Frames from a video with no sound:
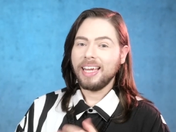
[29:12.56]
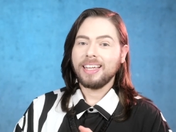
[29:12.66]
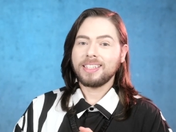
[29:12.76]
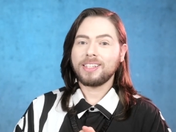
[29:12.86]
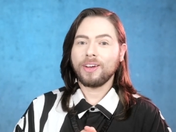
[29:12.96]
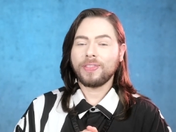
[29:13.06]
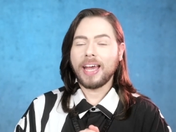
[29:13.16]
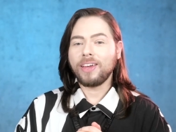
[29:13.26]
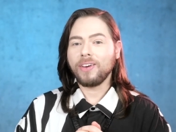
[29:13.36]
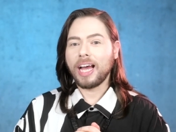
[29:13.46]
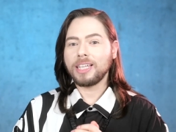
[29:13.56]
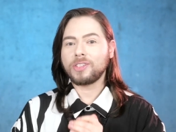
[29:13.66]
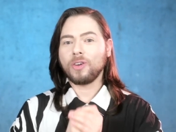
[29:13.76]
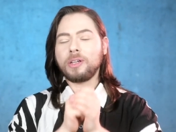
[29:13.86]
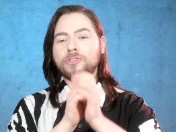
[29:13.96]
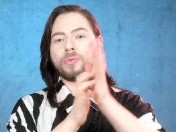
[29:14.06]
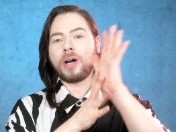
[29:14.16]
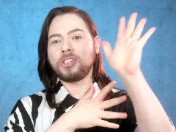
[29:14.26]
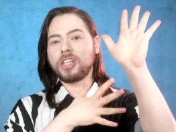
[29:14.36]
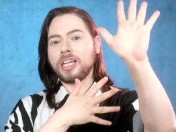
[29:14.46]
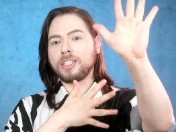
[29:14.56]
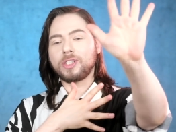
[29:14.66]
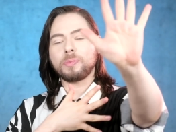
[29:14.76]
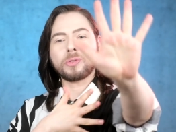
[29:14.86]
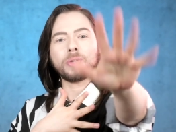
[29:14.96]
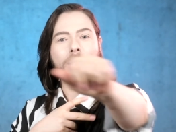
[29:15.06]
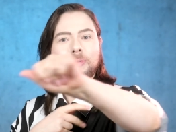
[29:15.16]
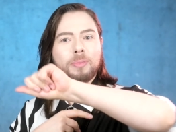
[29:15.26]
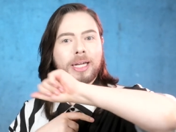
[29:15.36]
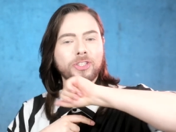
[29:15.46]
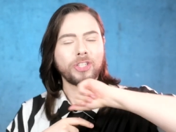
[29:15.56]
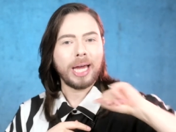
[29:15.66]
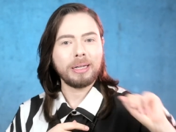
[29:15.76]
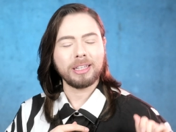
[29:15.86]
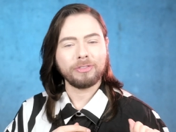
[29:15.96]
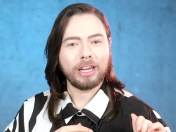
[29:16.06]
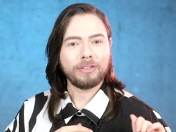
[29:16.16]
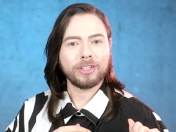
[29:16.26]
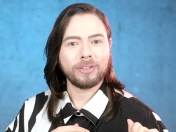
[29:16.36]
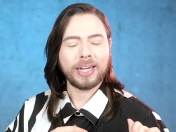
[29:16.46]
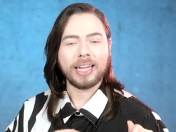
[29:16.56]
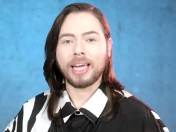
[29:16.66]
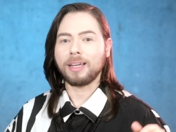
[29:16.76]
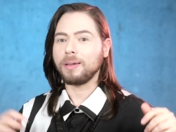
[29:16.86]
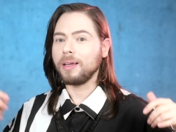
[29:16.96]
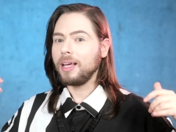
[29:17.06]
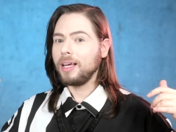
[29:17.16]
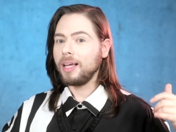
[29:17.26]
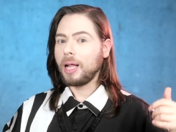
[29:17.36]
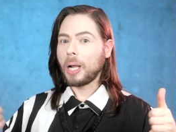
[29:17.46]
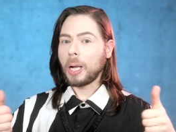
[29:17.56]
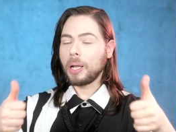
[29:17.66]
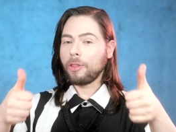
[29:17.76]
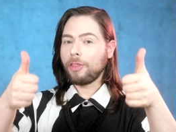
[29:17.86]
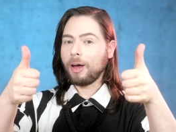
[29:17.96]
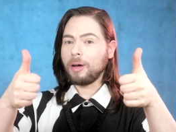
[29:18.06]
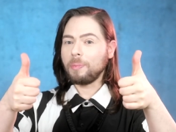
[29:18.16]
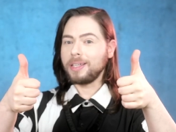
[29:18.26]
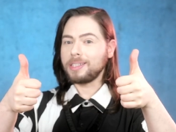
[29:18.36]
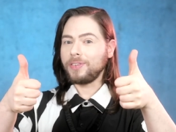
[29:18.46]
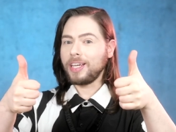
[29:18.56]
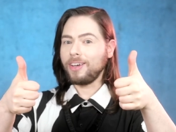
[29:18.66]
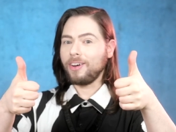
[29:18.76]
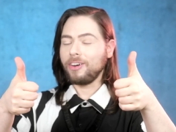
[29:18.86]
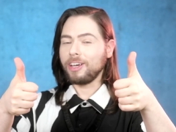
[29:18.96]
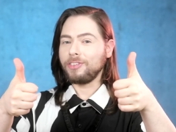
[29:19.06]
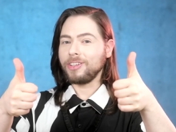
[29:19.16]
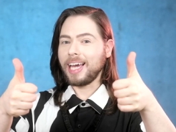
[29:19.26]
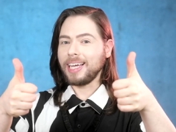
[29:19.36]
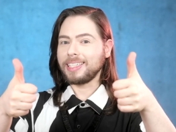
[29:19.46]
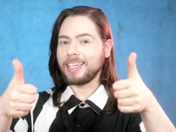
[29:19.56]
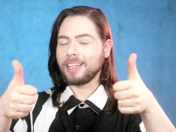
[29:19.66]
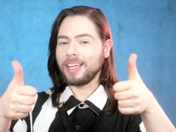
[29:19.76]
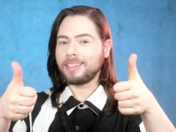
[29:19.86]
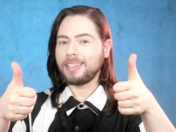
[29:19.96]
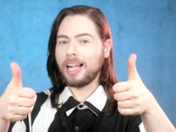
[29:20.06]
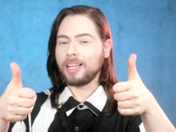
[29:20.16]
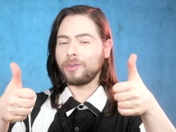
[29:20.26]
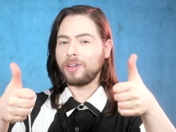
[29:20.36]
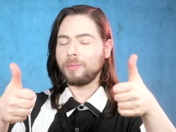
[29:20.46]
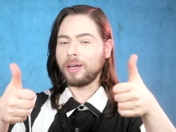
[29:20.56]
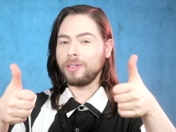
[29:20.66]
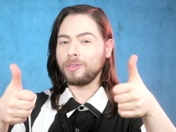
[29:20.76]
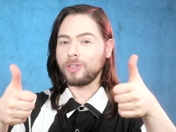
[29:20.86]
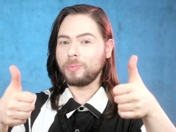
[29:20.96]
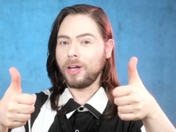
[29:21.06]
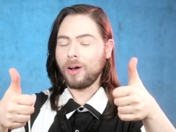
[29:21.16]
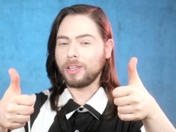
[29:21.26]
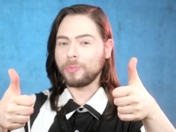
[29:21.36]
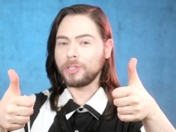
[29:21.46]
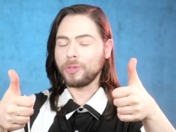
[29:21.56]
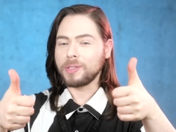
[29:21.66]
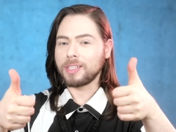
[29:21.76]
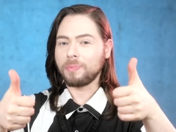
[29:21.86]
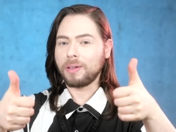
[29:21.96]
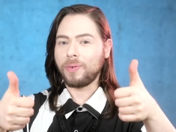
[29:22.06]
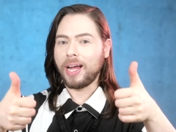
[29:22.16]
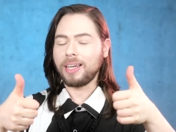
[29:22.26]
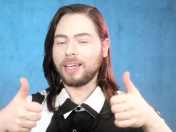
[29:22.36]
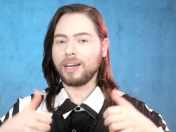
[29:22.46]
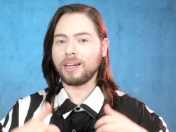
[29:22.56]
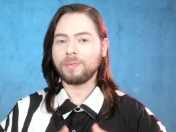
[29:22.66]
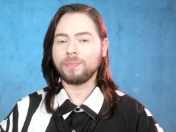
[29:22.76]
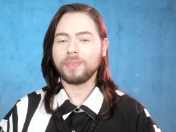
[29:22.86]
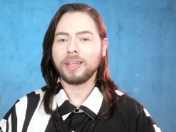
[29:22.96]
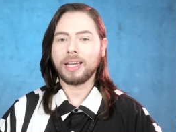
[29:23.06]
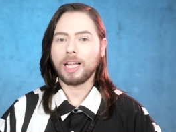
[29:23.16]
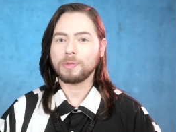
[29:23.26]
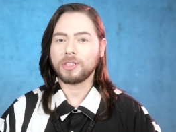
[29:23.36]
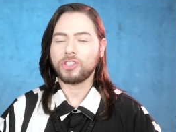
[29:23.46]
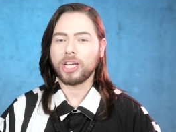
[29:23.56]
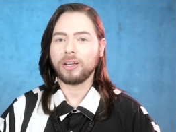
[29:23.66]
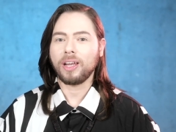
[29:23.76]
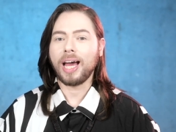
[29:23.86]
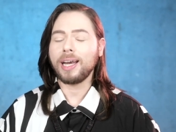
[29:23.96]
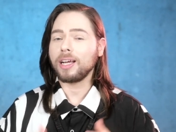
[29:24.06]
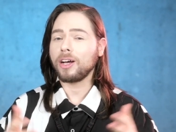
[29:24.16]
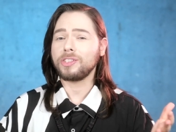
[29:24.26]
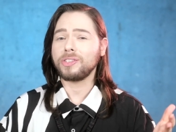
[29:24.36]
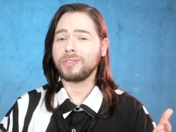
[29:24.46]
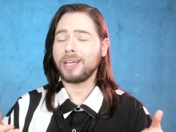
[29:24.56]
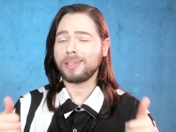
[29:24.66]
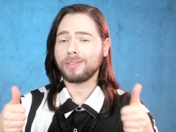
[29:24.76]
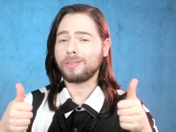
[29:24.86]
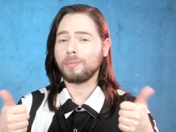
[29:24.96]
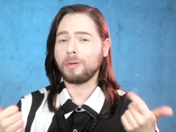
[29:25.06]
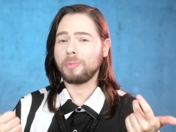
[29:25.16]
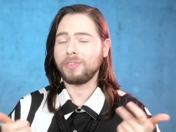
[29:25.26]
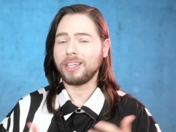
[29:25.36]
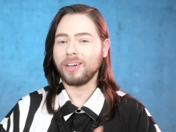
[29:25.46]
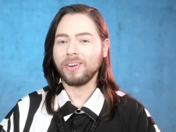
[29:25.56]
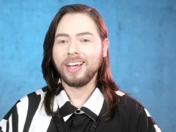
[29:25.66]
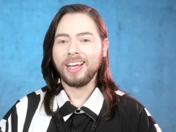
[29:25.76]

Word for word: So thank you guys so much for watching. Subscribe to my channel if you haven't already. And thumb up this video if you liked it. Let the algorithm on YouTube know that we're doing something right here. It helps the channel a lot and it costs you nothing to thumb up a video.